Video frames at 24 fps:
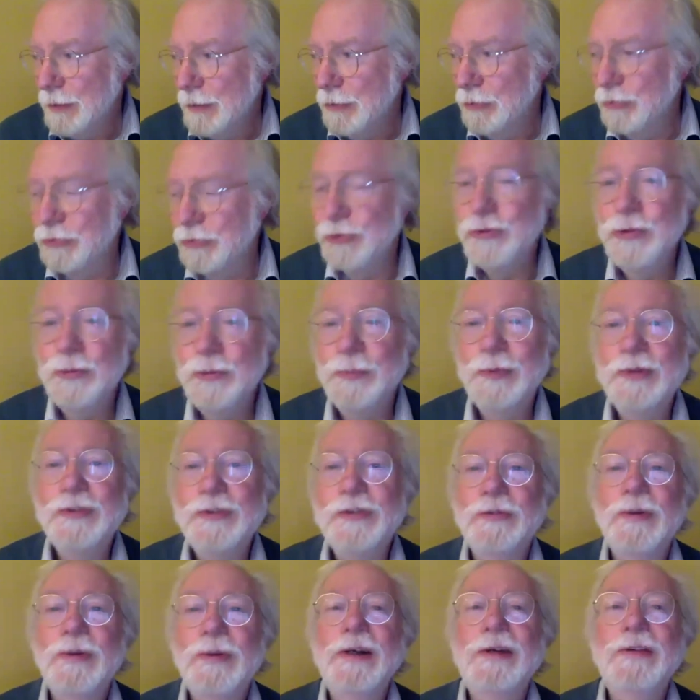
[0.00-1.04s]
Zoom, which
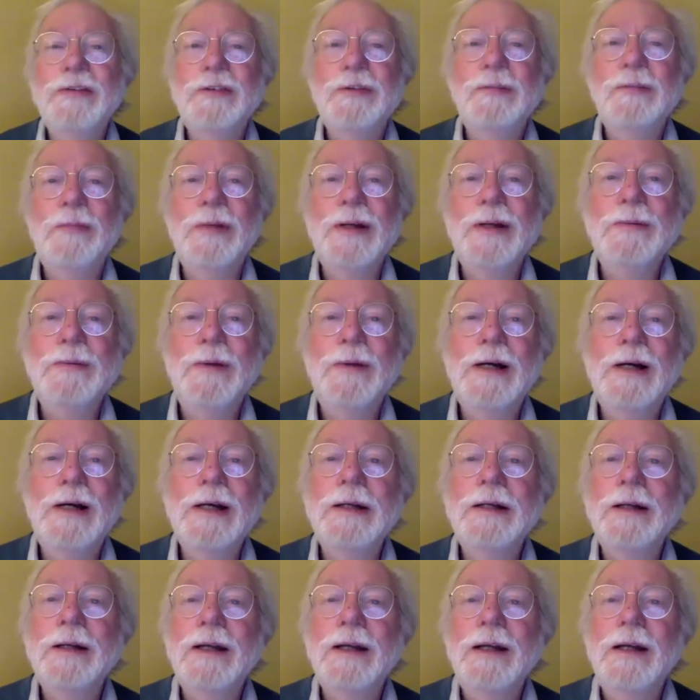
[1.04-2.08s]
is why it's in my
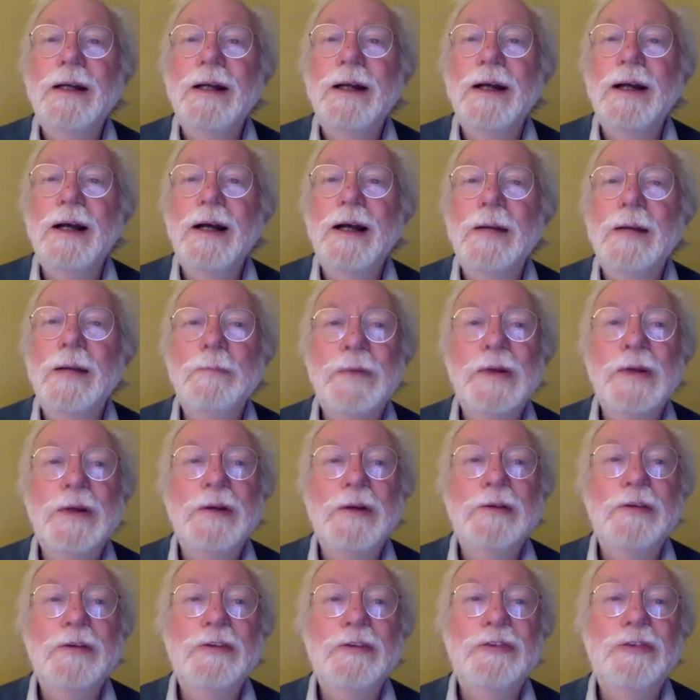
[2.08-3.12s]
mind,
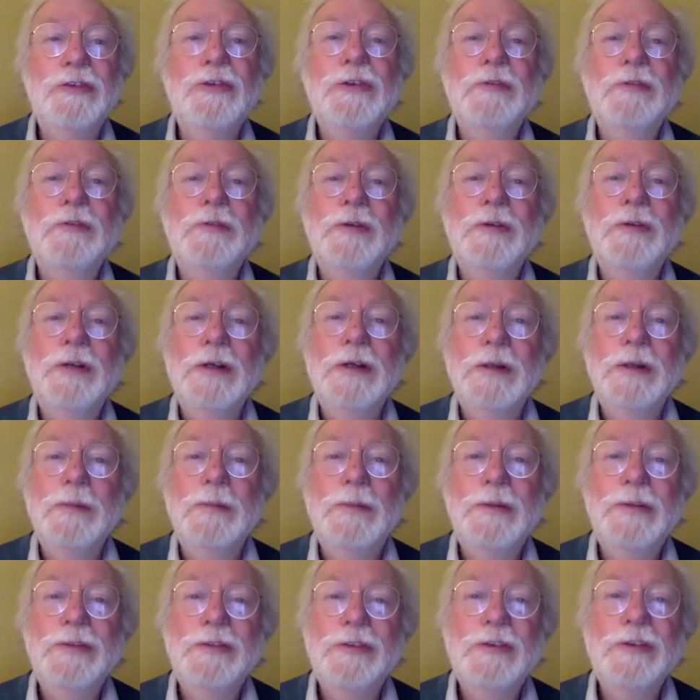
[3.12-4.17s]
the sort of
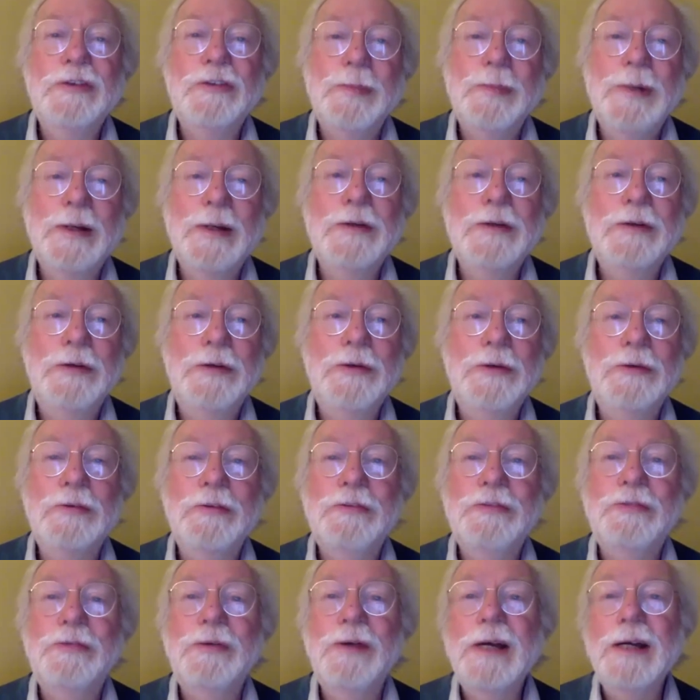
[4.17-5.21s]
businessmen who
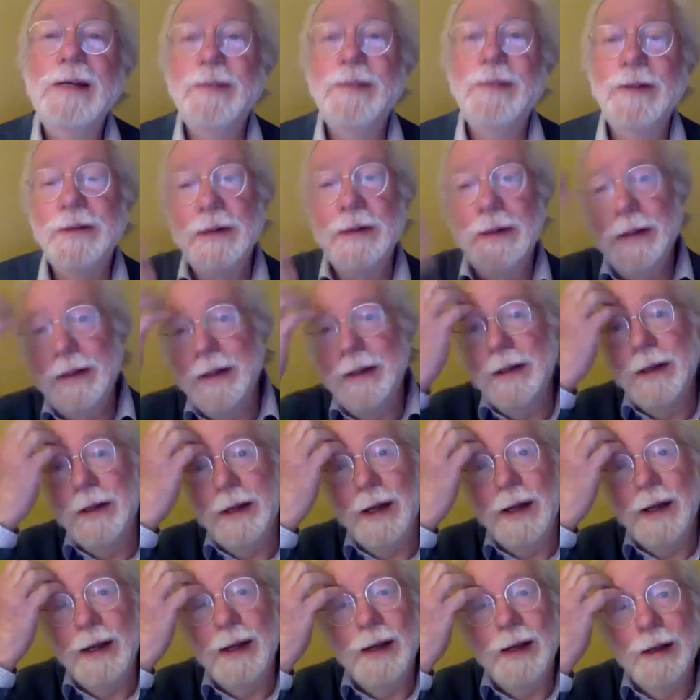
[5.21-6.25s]
thrive in
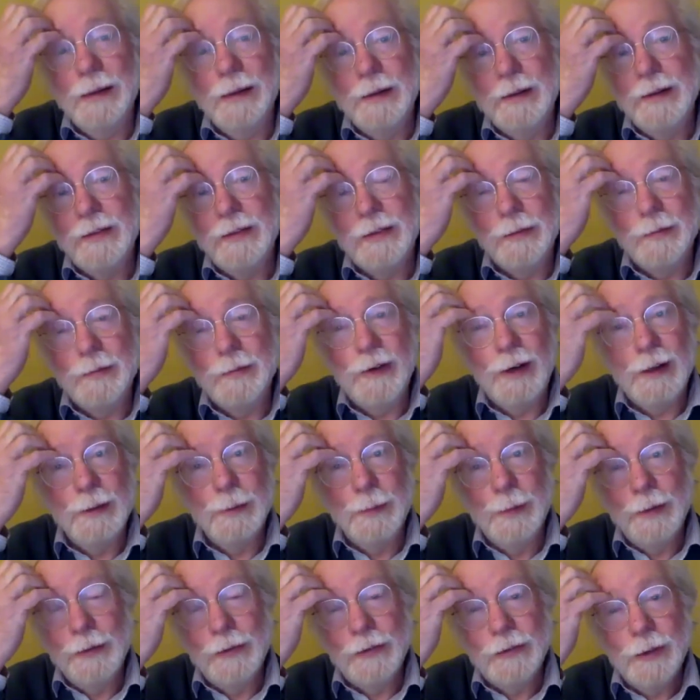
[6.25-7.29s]
these
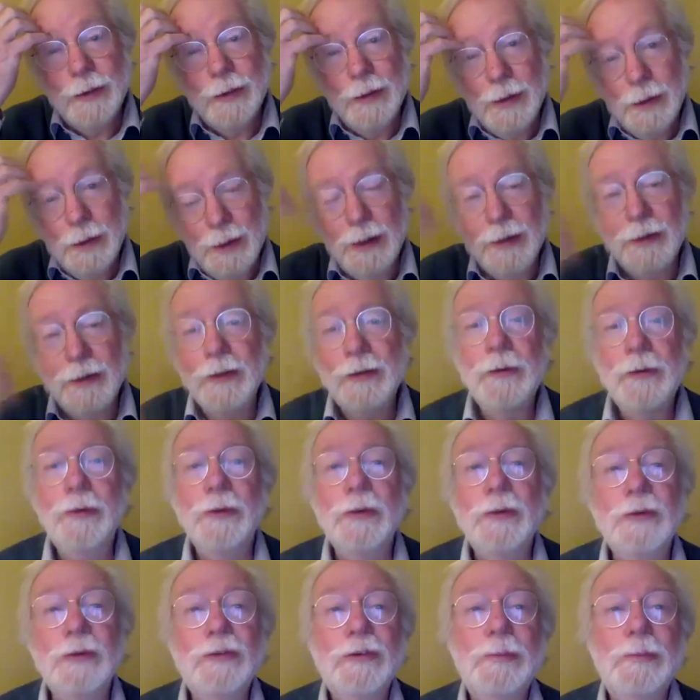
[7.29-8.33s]
environments are the
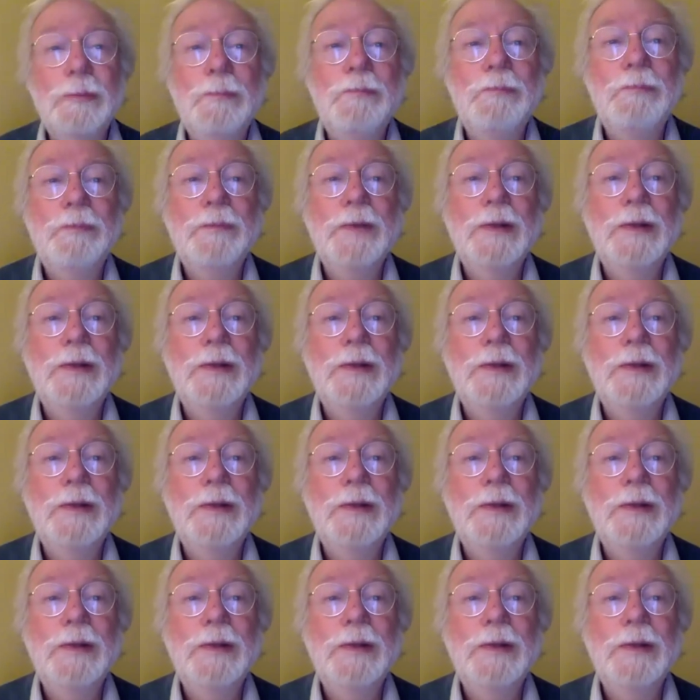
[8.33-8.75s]
crooks.